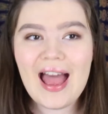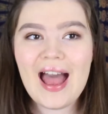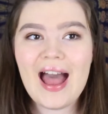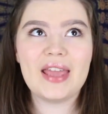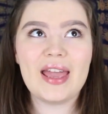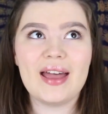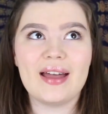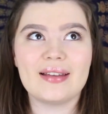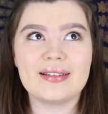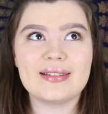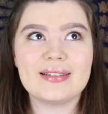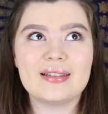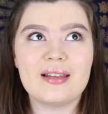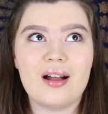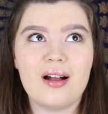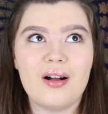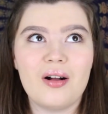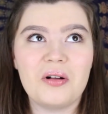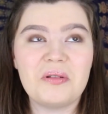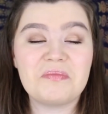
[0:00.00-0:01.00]
Yeah,
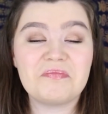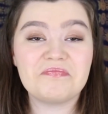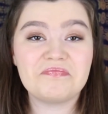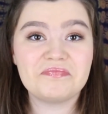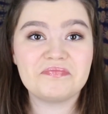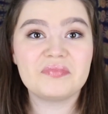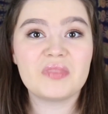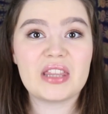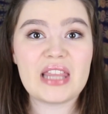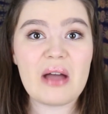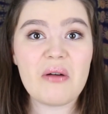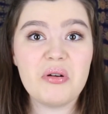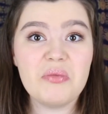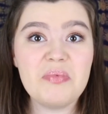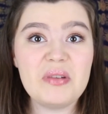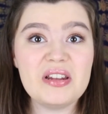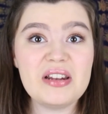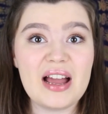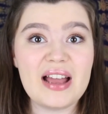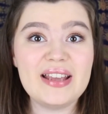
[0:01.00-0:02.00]
so that would
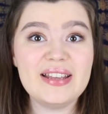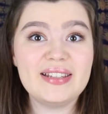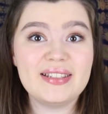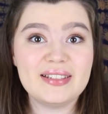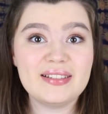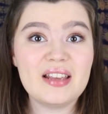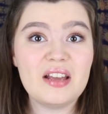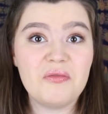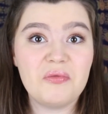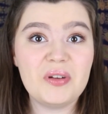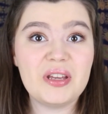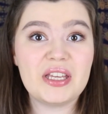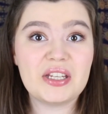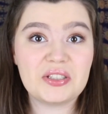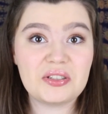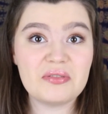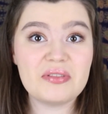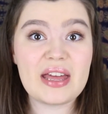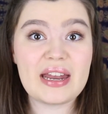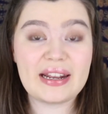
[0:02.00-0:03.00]
be nice if we could
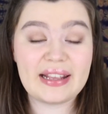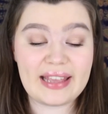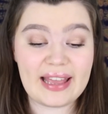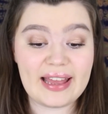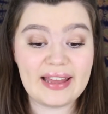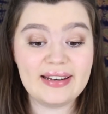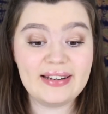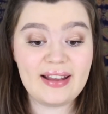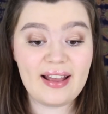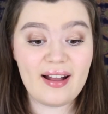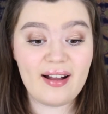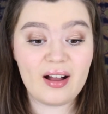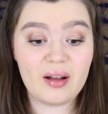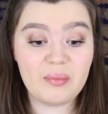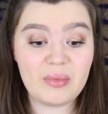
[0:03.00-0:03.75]
do that again.